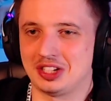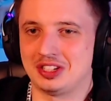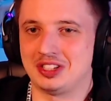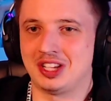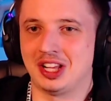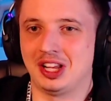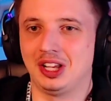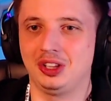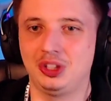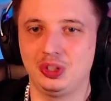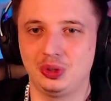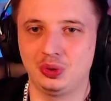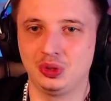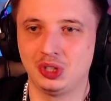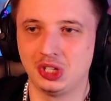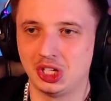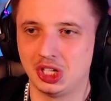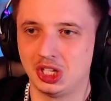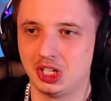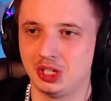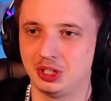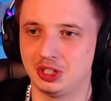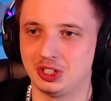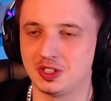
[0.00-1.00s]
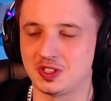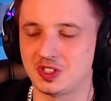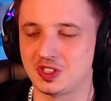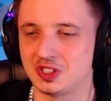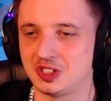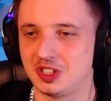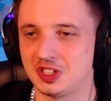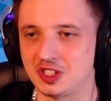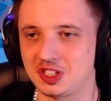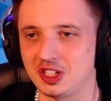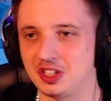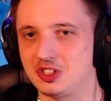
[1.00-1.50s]
tell you, because
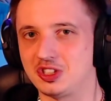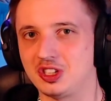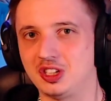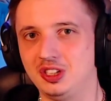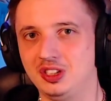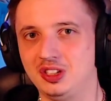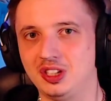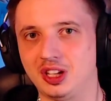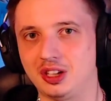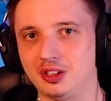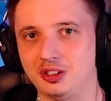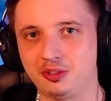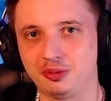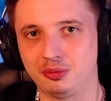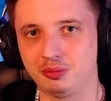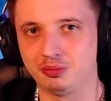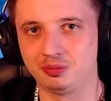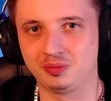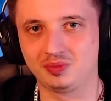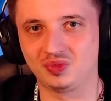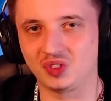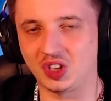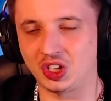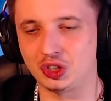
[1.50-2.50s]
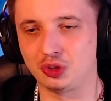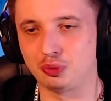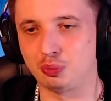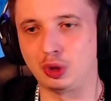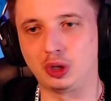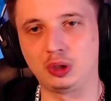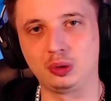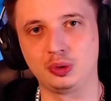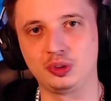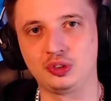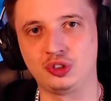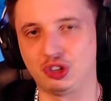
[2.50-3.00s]
there's literally, like, I could
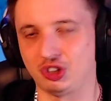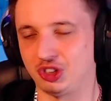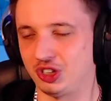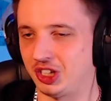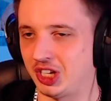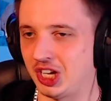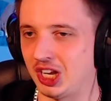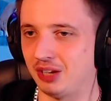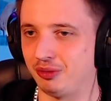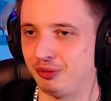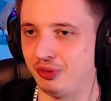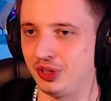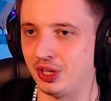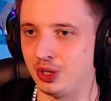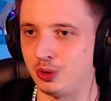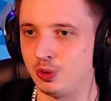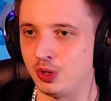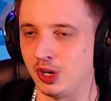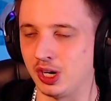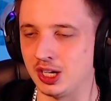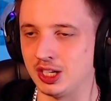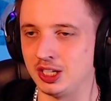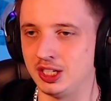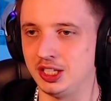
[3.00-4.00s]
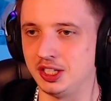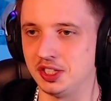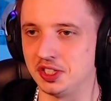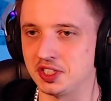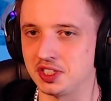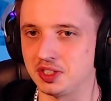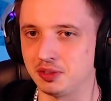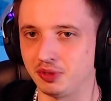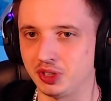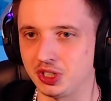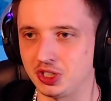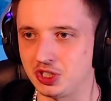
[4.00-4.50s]
probably talk, like, half an hour at least
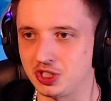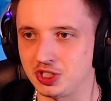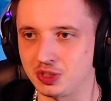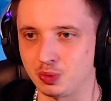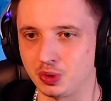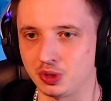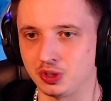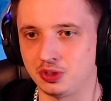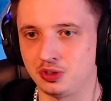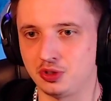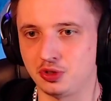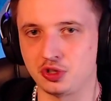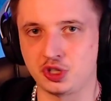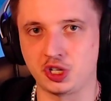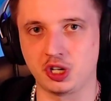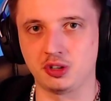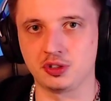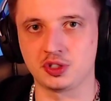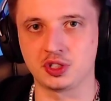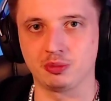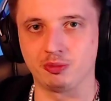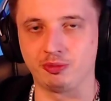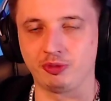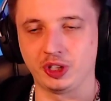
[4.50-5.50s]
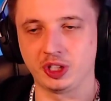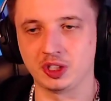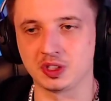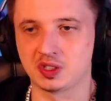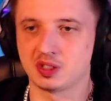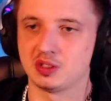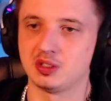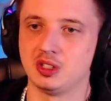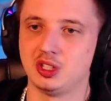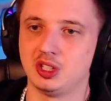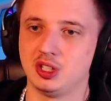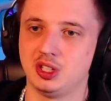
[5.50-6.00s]
if I just wanted to share some things
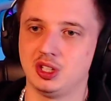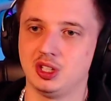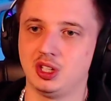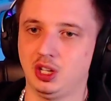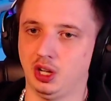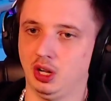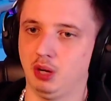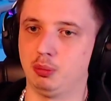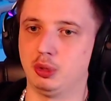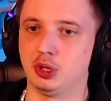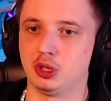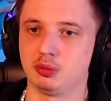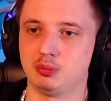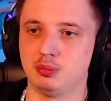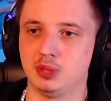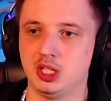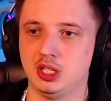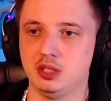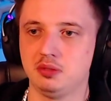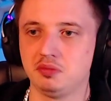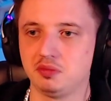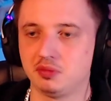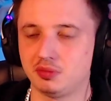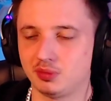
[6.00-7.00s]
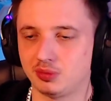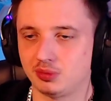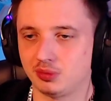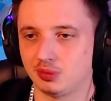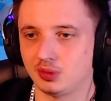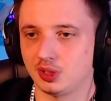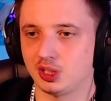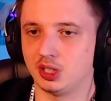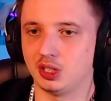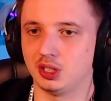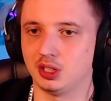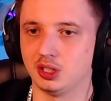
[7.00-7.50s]
about me
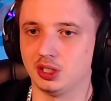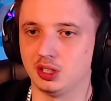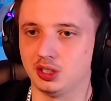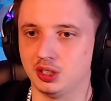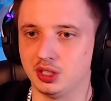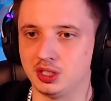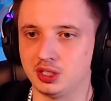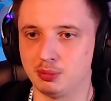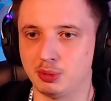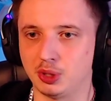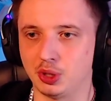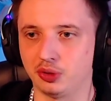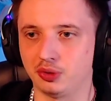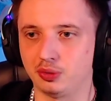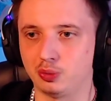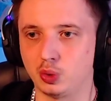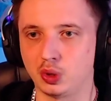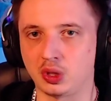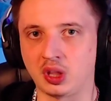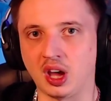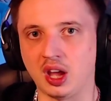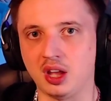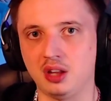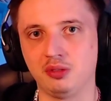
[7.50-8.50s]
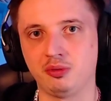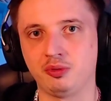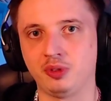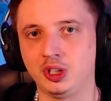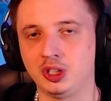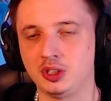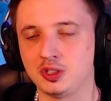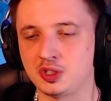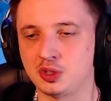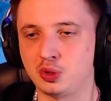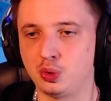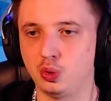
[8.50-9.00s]
and about what I think
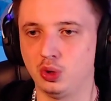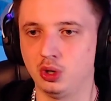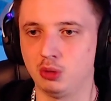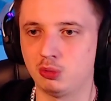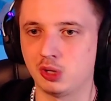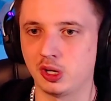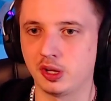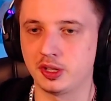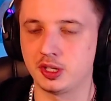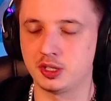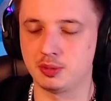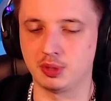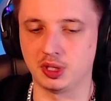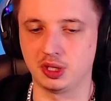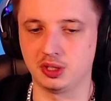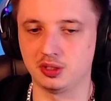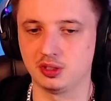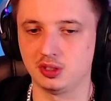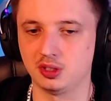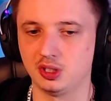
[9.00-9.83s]
is cool about it, but...